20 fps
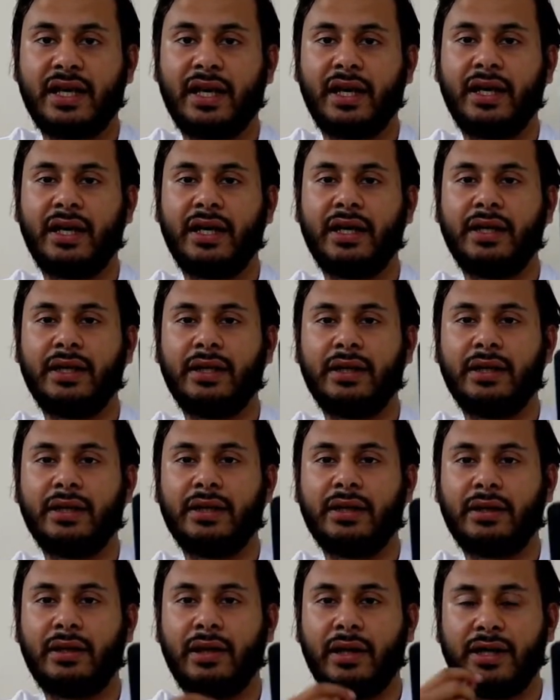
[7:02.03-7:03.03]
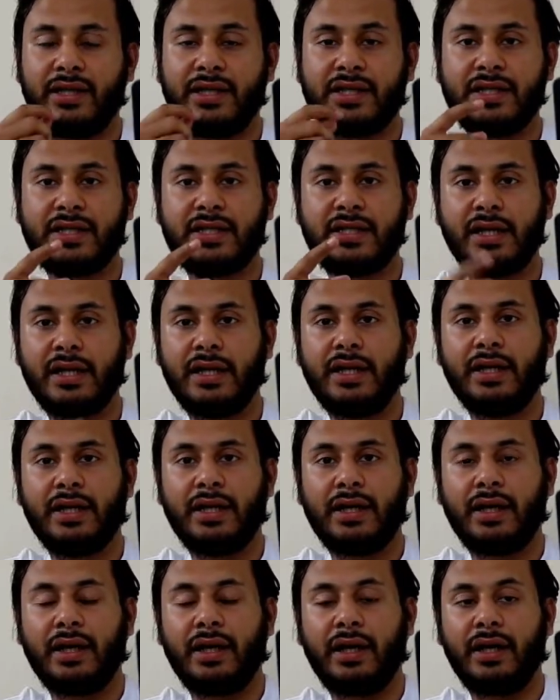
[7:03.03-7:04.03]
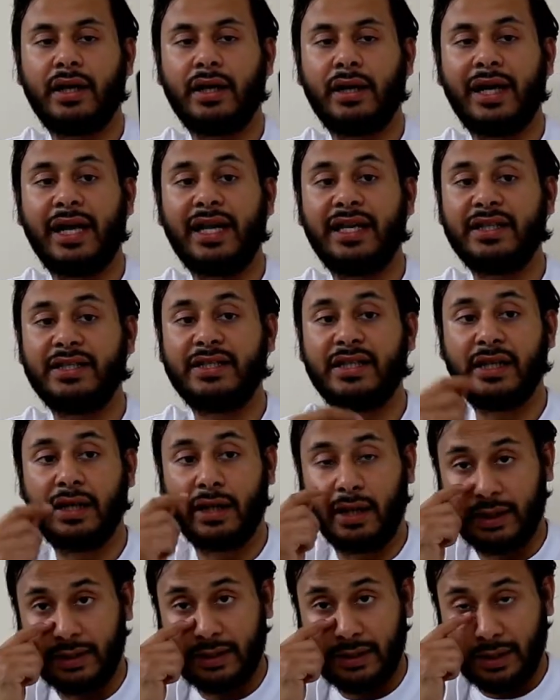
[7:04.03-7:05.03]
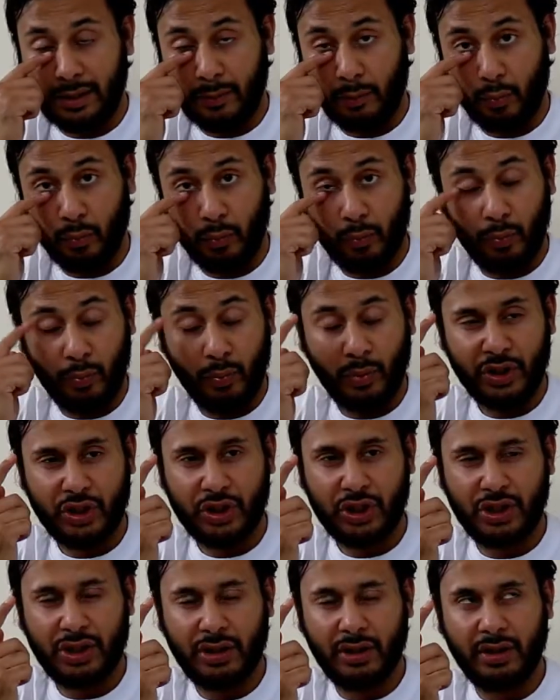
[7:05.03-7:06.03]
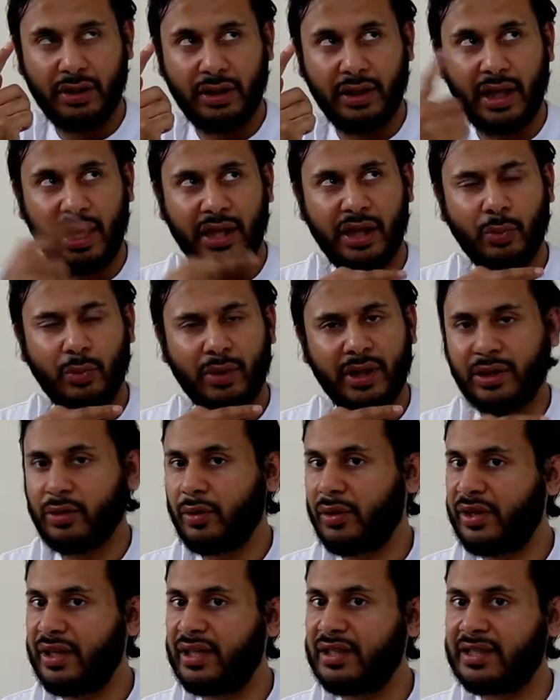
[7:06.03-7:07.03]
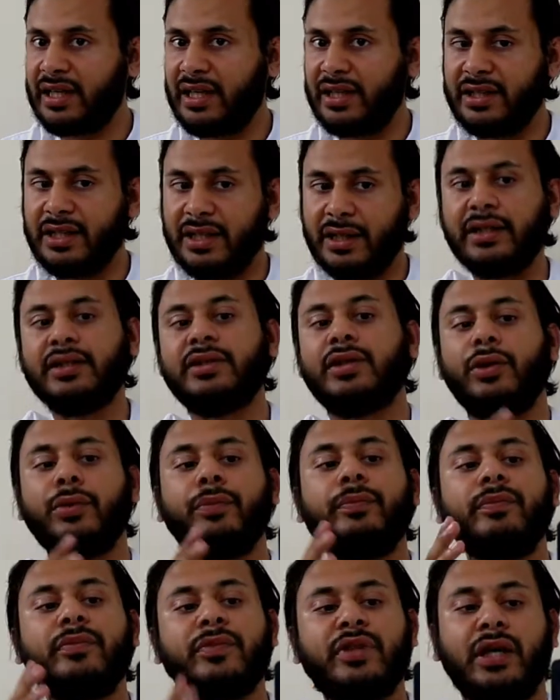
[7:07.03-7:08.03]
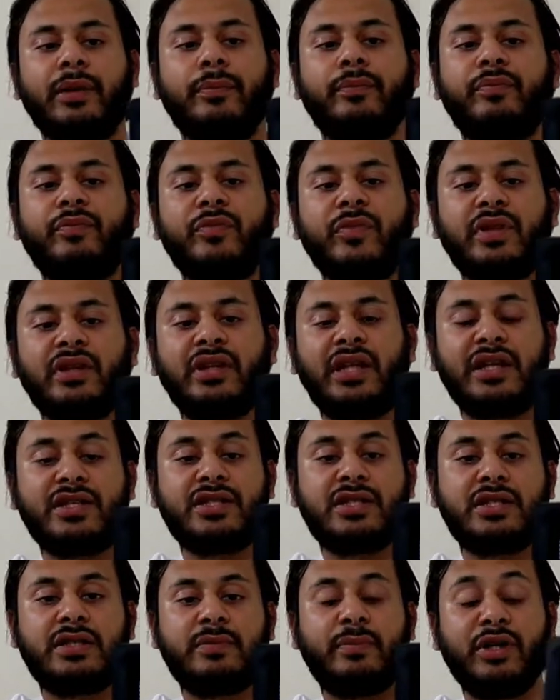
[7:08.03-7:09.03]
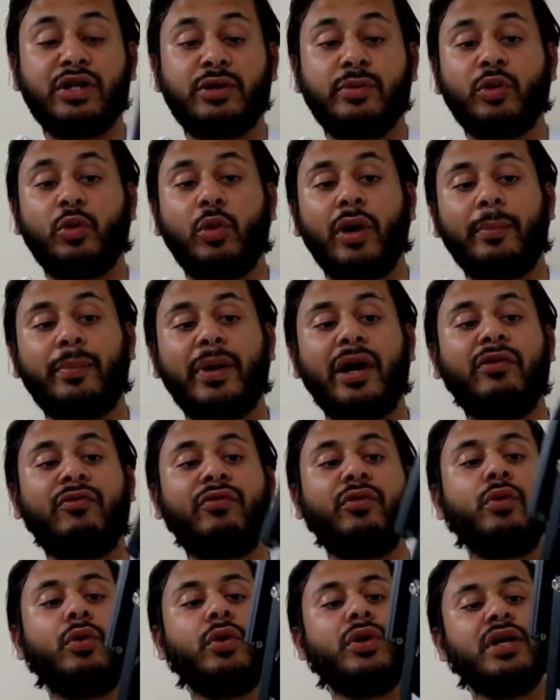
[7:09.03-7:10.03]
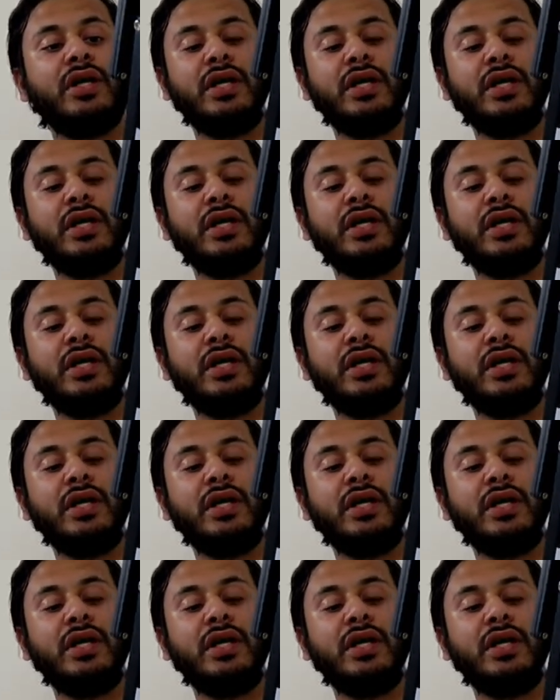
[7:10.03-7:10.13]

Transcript: a nice LED lighting, which the other one I don't think is LED. So yeah, that's meant to be quite powerful.